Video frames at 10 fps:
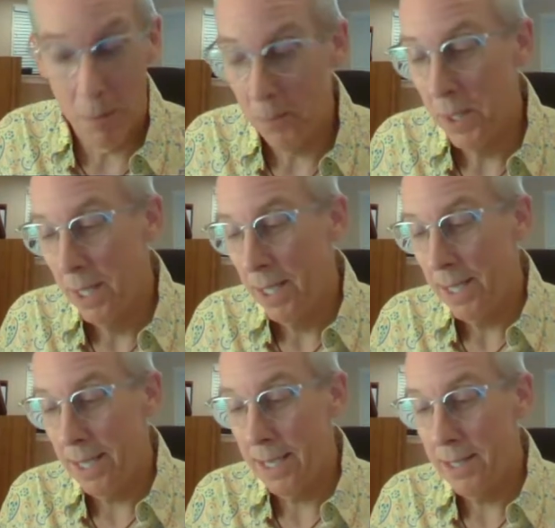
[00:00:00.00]
you.
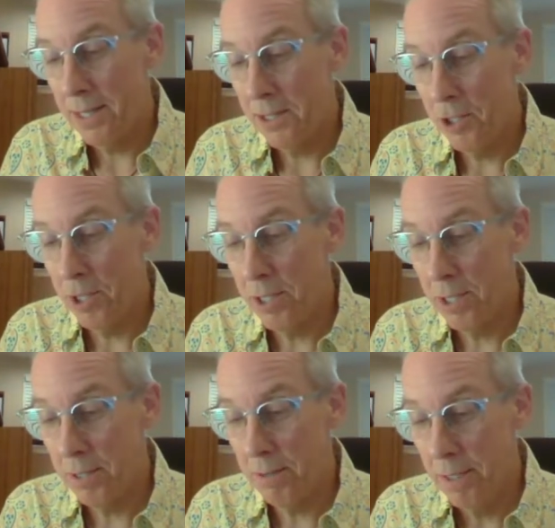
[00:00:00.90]
Uh, this is just
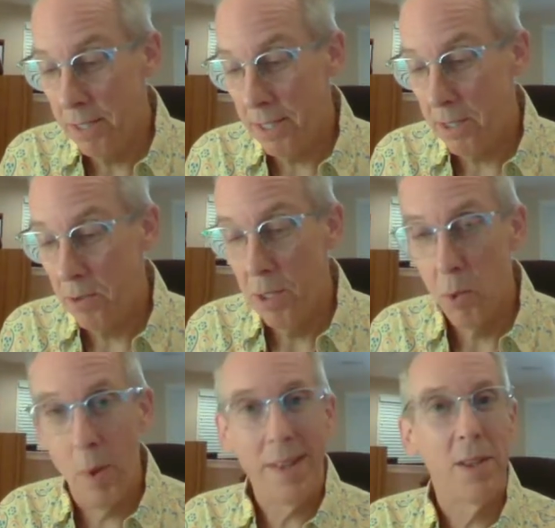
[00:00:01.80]
to you know
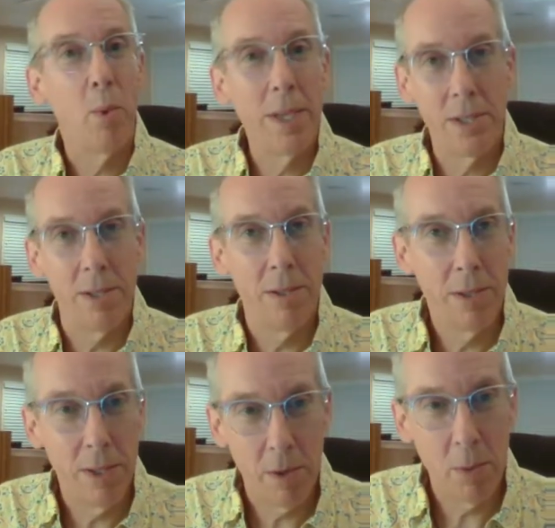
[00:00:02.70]
wet the whistle,
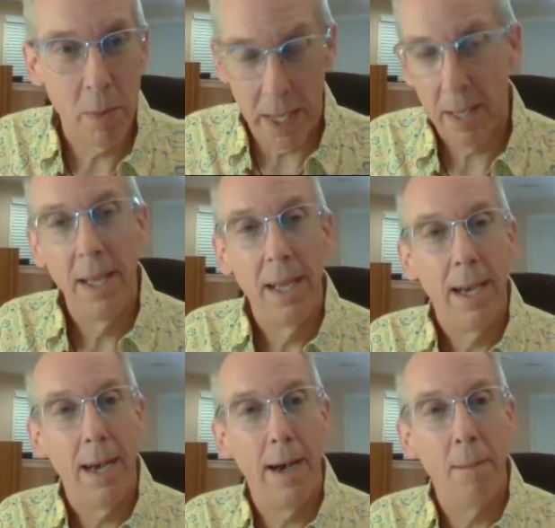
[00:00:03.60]
so to speak.
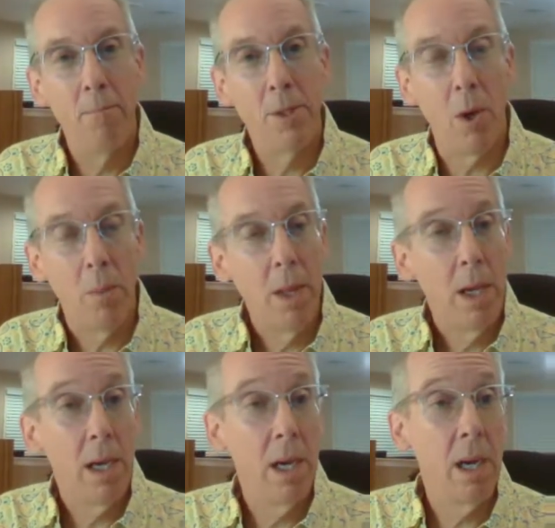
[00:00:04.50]
Um, so
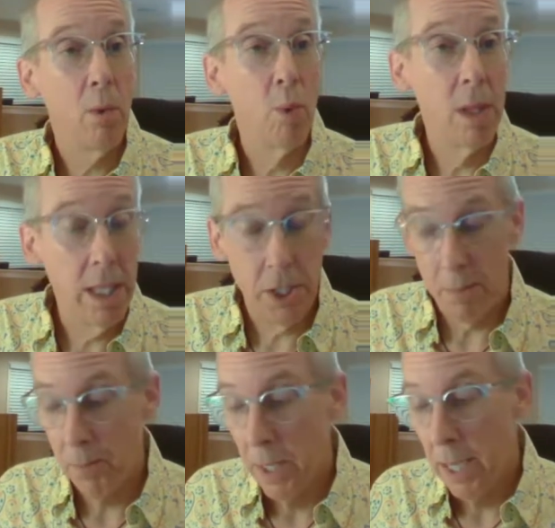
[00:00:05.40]
uh,
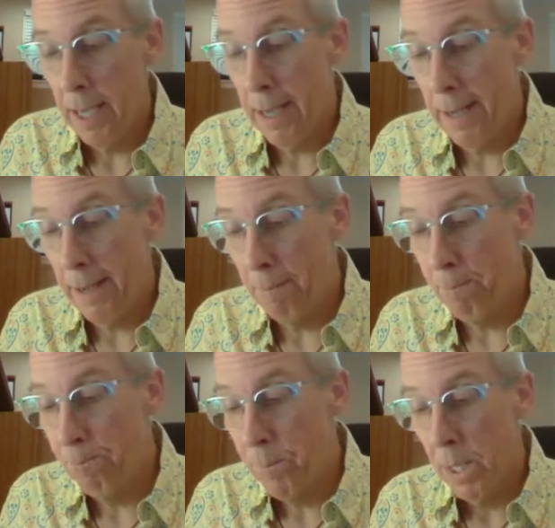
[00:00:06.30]
religion.
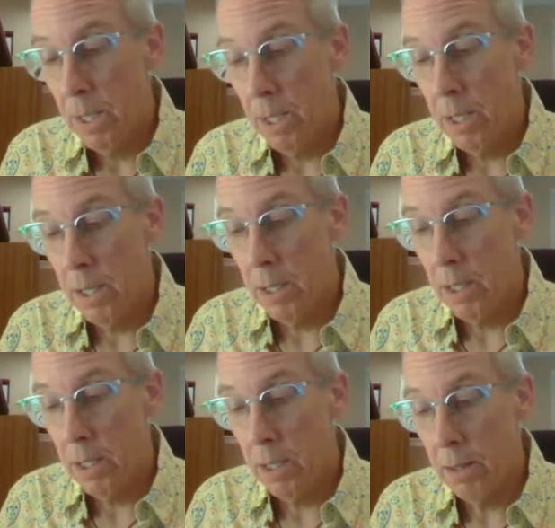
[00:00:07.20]
Um,
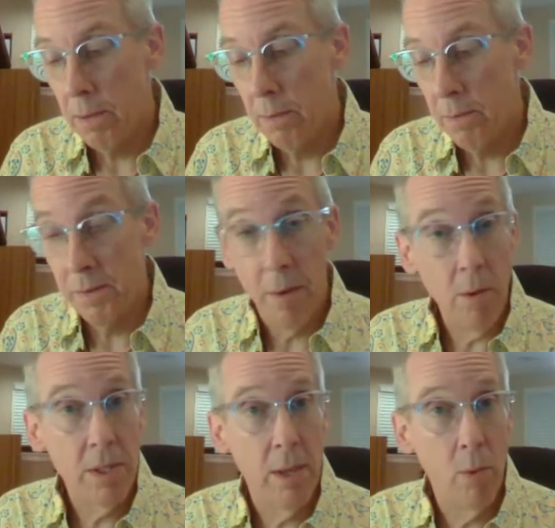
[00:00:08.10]
uh, the
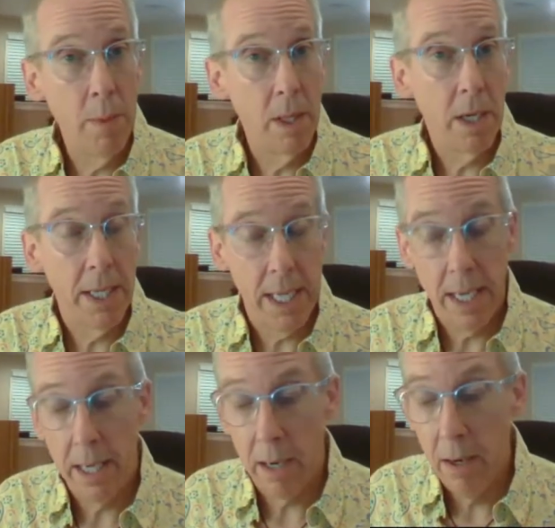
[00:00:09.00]
folks that we'll be looking
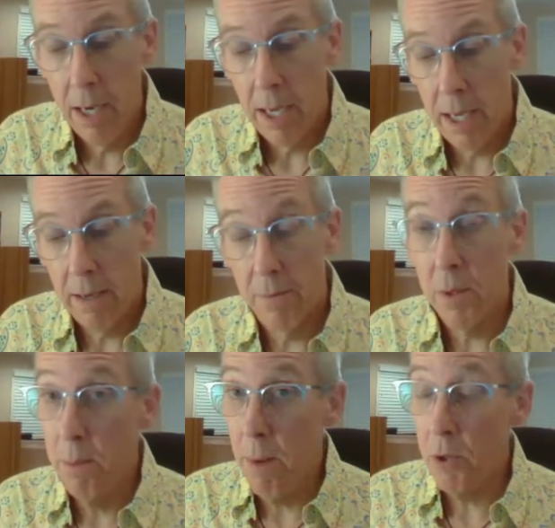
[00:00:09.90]
at here, uh,
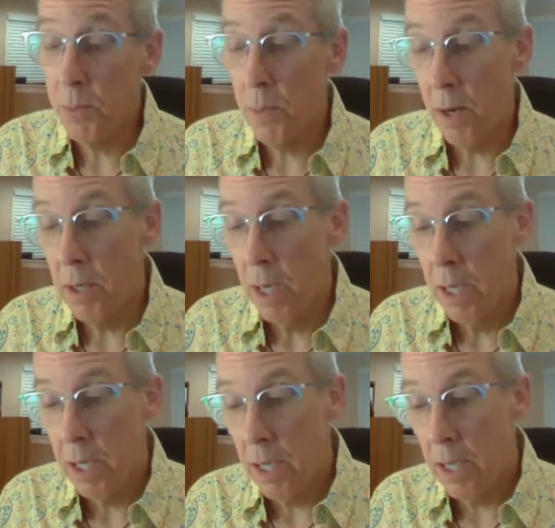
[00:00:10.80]
for the most part,
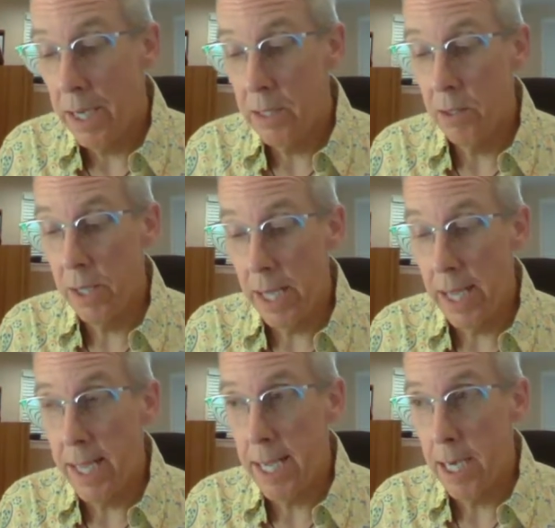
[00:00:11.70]
uh, held
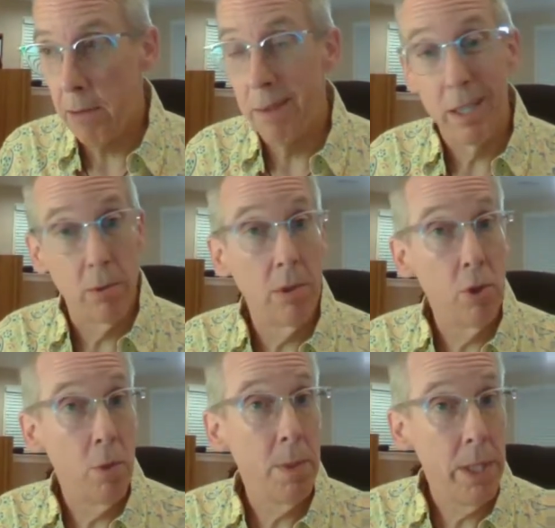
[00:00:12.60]
a, literal
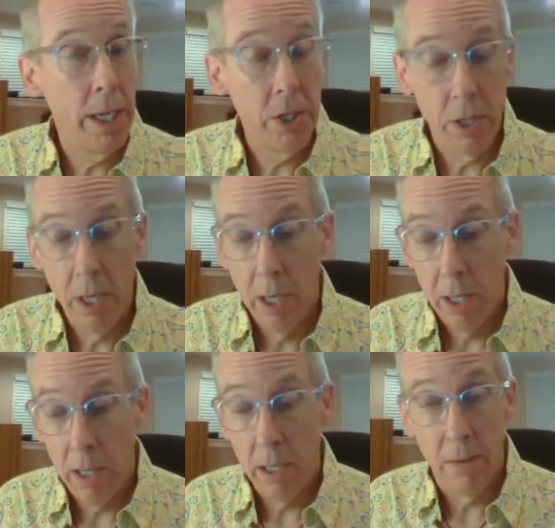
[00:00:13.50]
interpretation
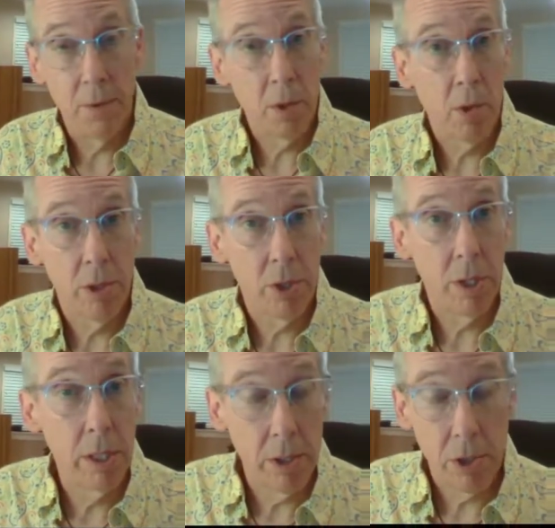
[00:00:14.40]
of their
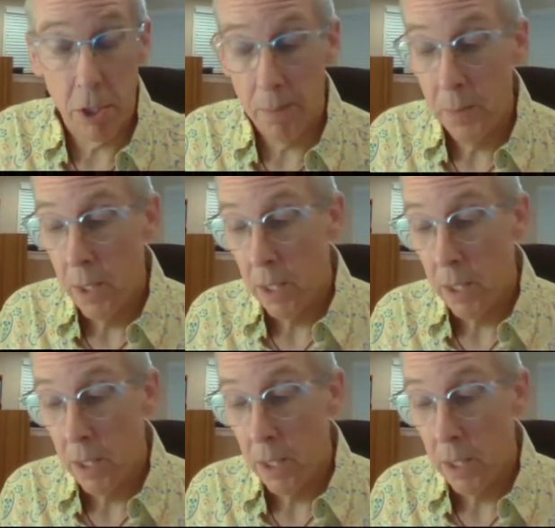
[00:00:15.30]
Christian literature.